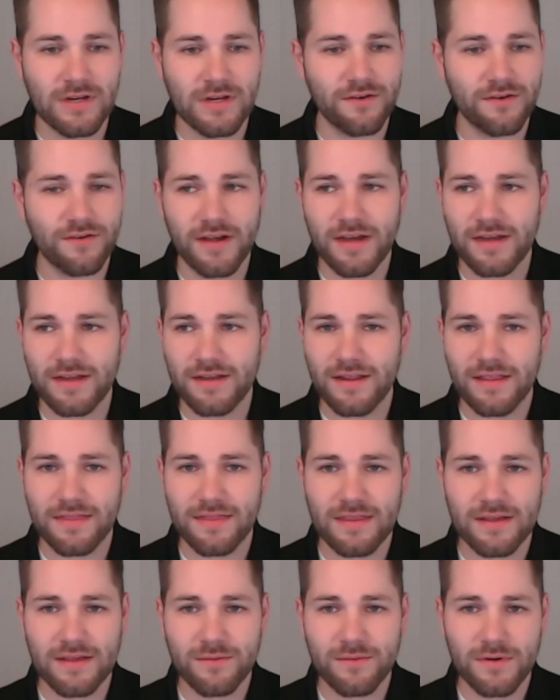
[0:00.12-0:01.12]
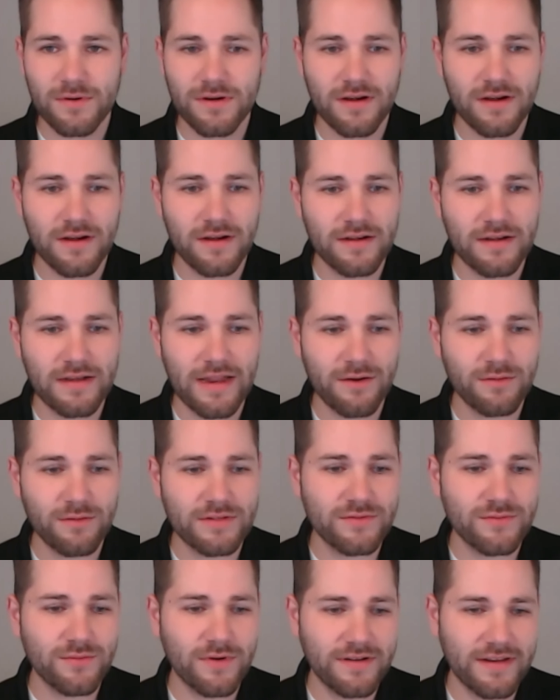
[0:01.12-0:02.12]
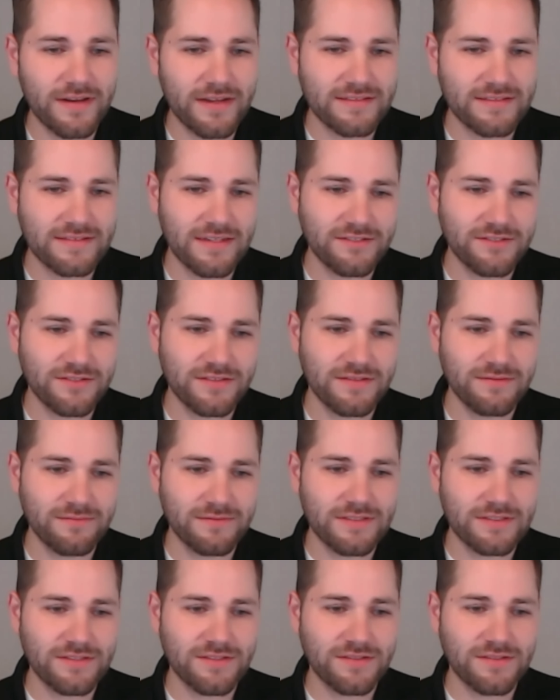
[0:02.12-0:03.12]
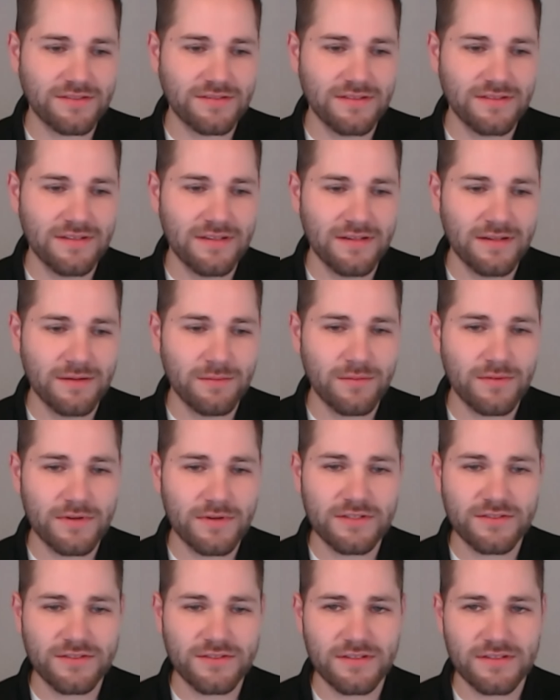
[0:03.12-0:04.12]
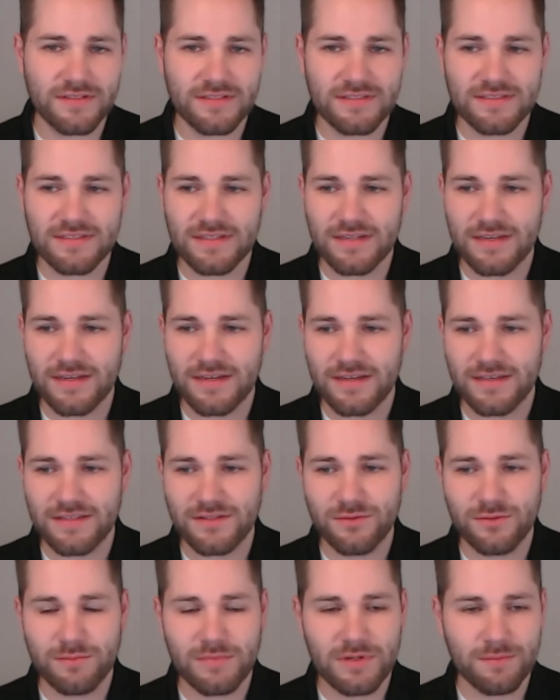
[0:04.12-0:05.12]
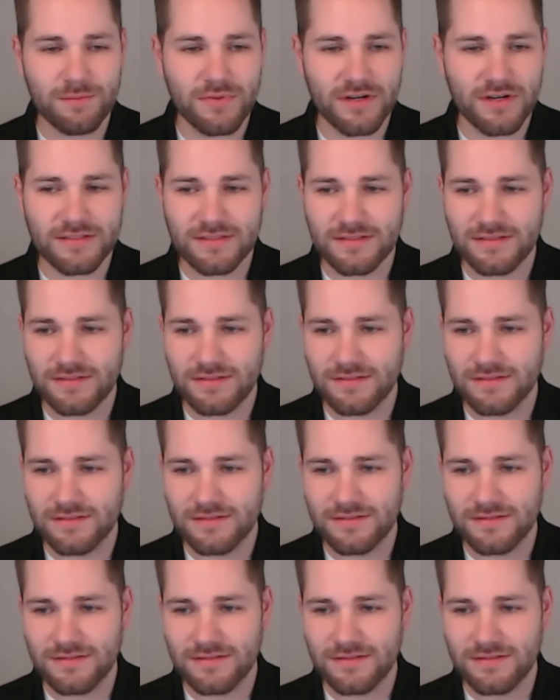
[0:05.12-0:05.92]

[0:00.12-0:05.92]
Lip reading: All right. I think we're now into our next session, which pretty sure is you and me, Bryson.